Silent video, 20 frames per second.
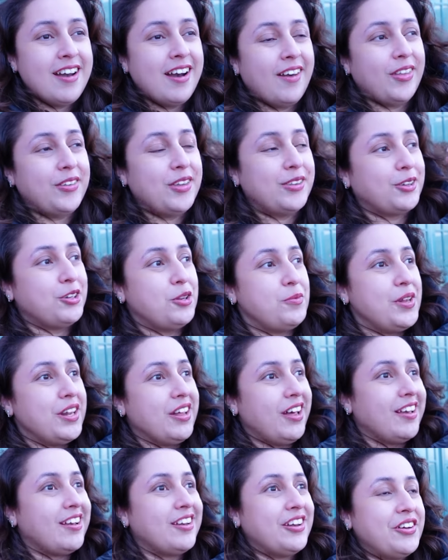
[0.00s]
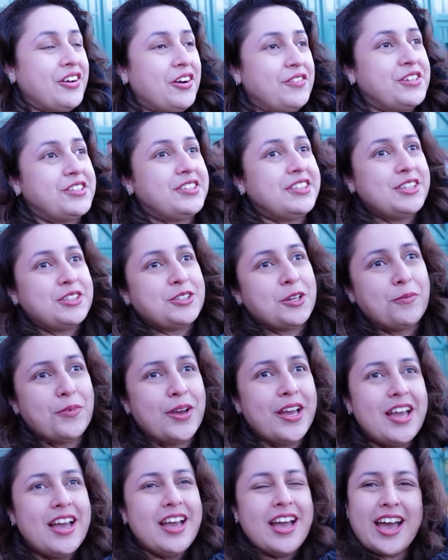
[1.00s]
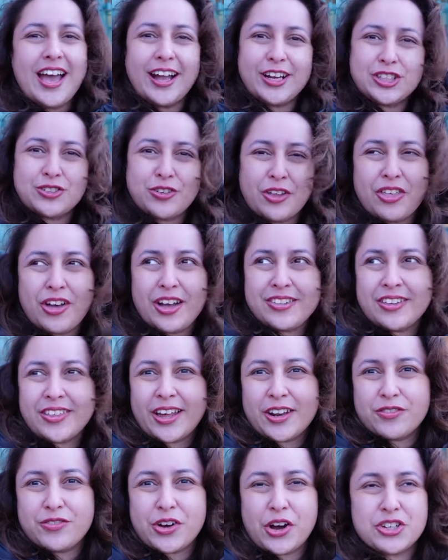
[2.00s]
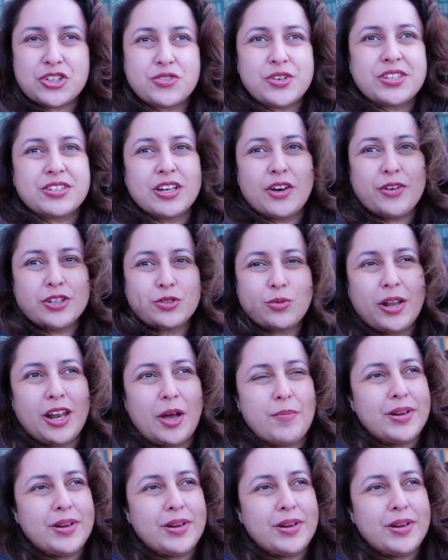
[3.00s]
And then there's going to be like obviously some extra 30th anniversary stuff as well.